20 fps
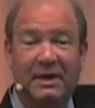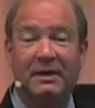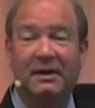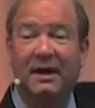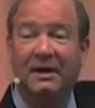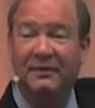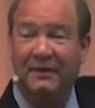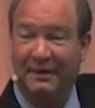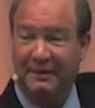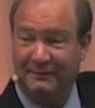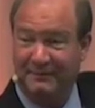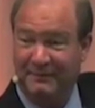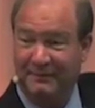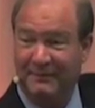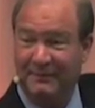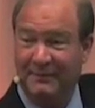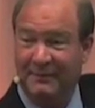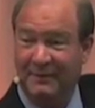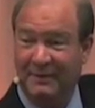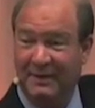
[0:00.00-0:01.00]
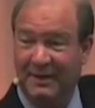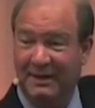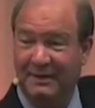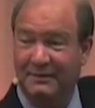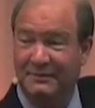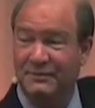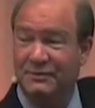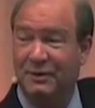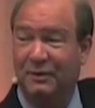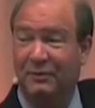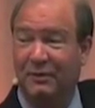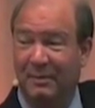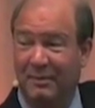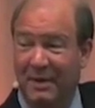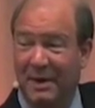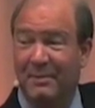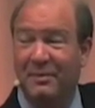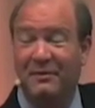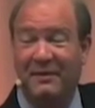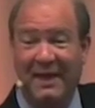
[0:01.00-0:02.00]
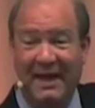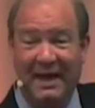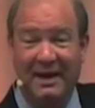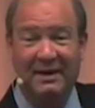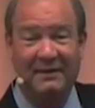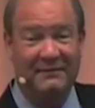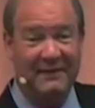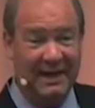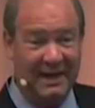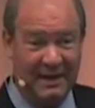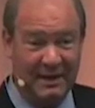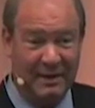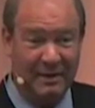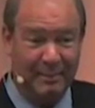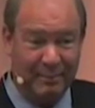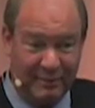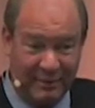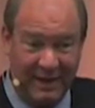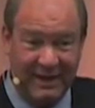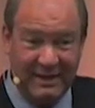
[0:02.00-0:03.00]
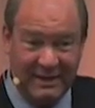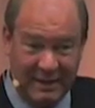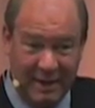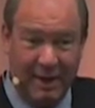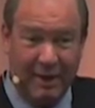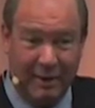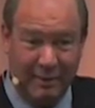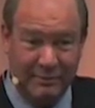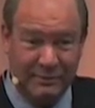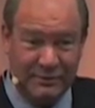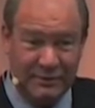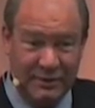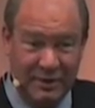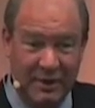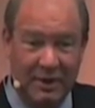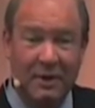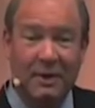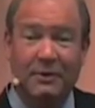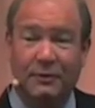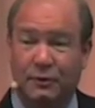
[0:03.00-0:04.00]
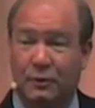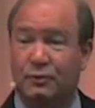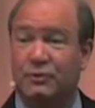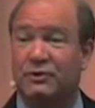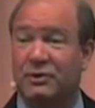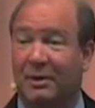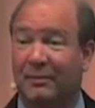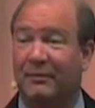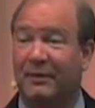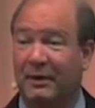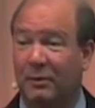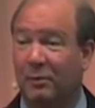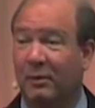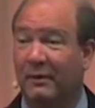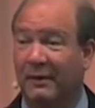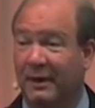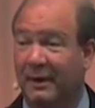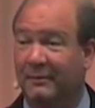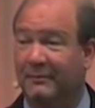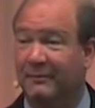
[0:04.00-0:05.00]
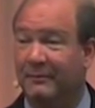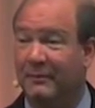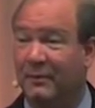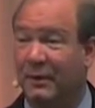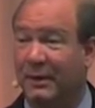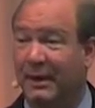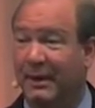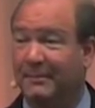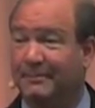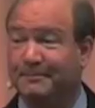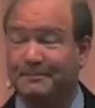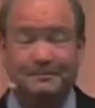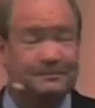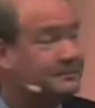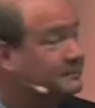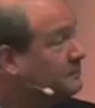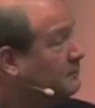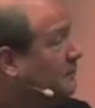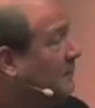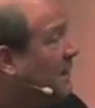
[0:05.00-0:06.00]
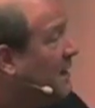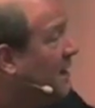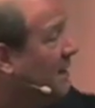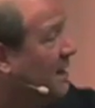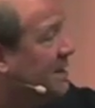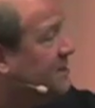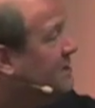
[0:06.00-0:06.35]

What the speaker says: nothing, okay? So remember that. If that complaint comes, do something with it, okay? Next